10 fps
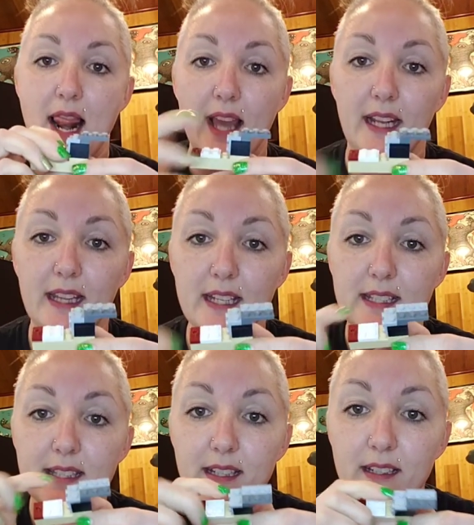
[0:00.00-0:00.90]
Like
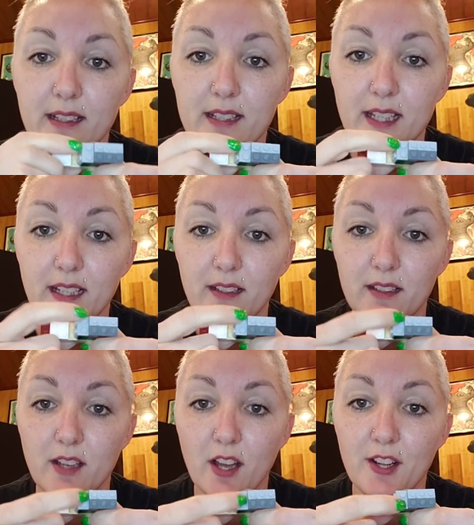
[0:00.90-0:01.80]
this. See?
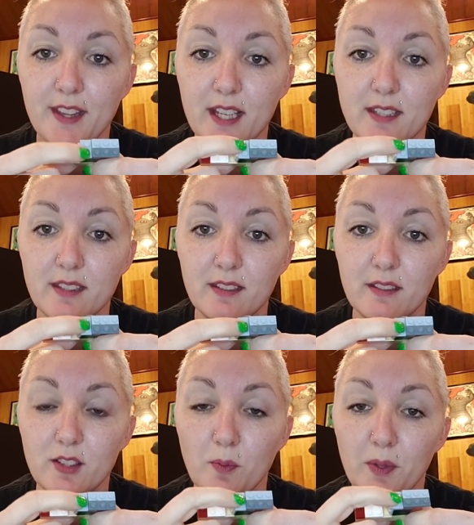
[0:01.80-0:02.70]
Not on this.
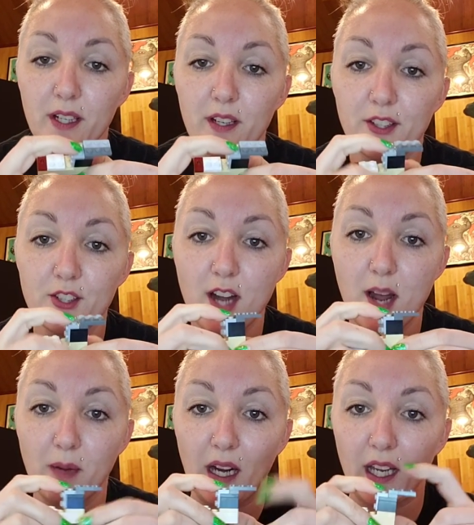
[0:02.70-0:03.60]
Don't put it on your
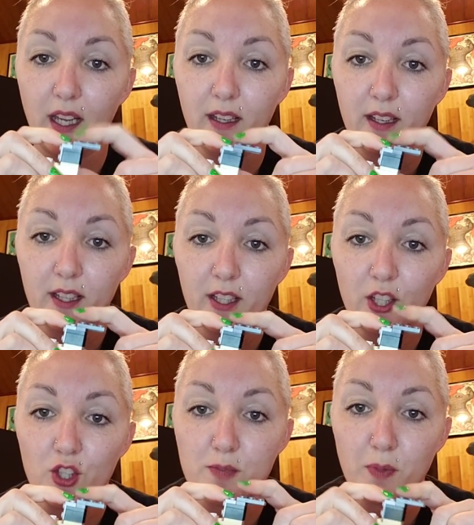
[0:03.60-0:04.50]
snot bracket.
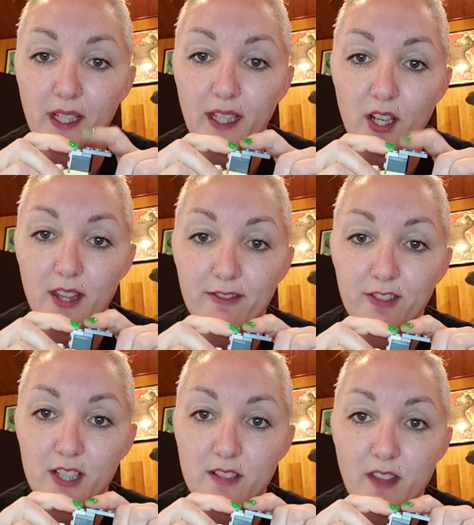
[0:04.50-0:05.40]
You're just putting it on the
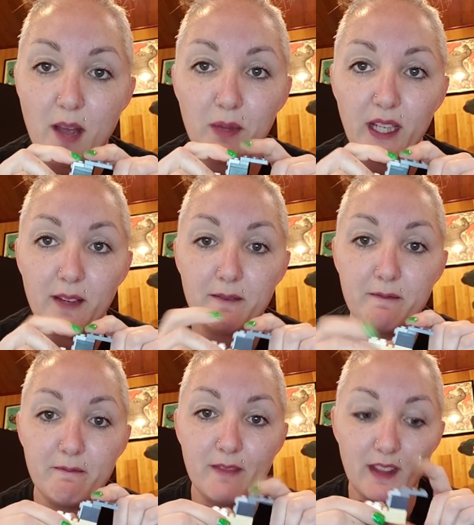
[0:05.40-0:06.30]
front of that plate.
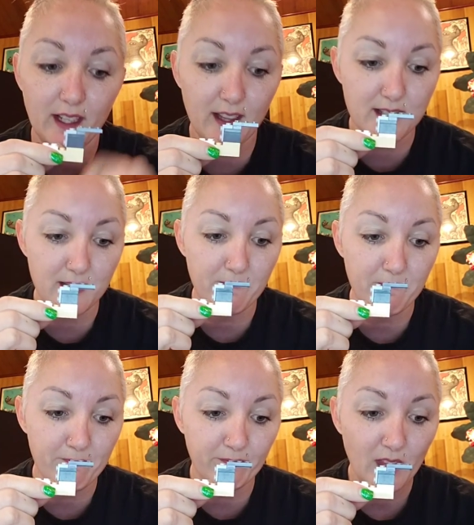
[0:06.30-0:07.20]
Like this.
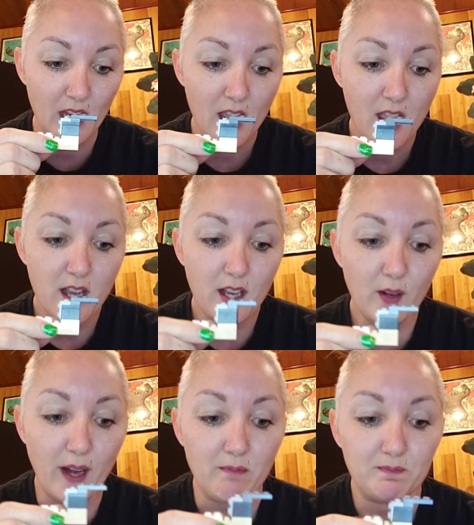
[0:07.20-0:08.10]

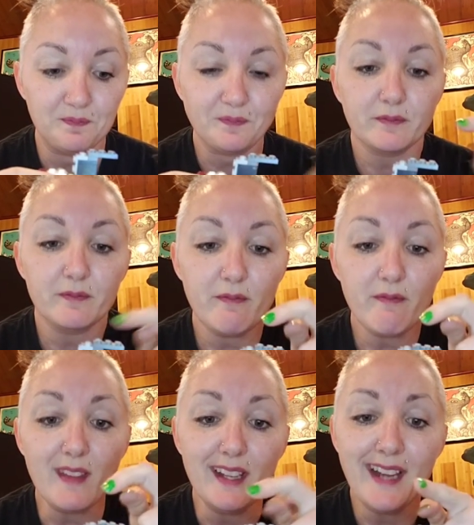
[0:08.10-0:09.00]
Okay.
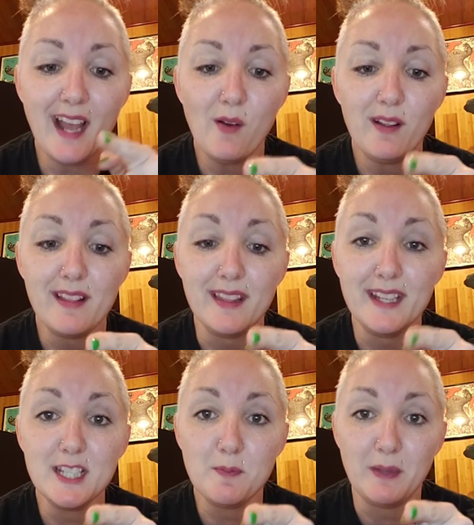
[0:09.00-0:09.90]
Now,
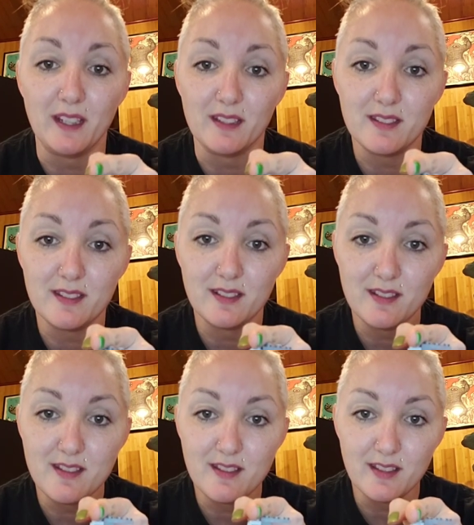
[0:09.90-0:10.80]
this piece
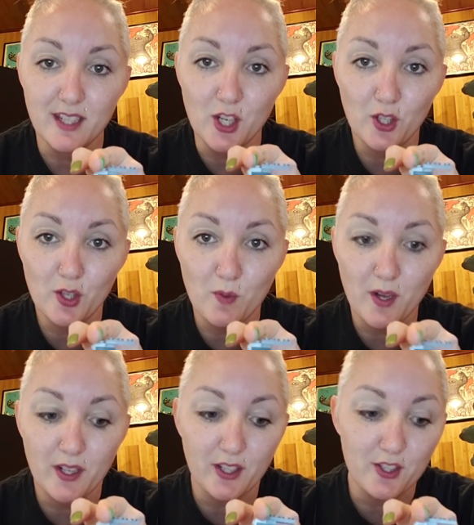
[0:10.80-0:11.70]
that you're going to
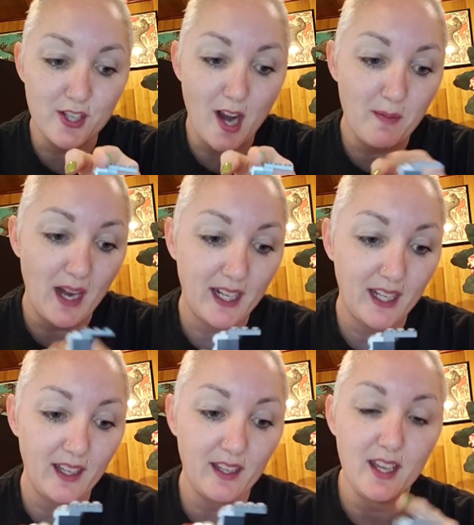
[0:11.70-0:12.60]
want on your snot
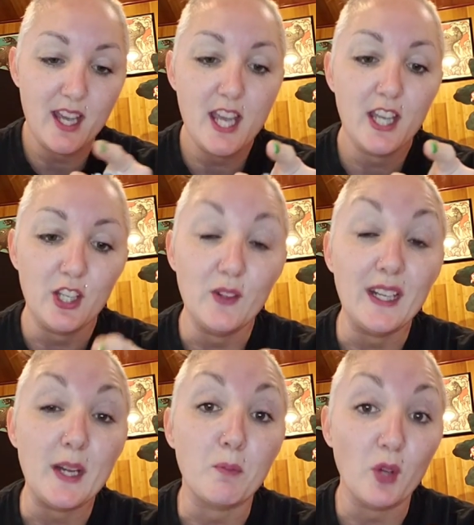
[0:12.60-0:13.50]
bracket, you
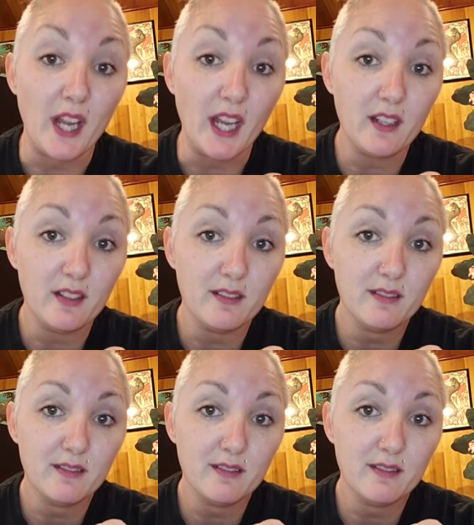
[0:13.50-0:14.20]
need a brick.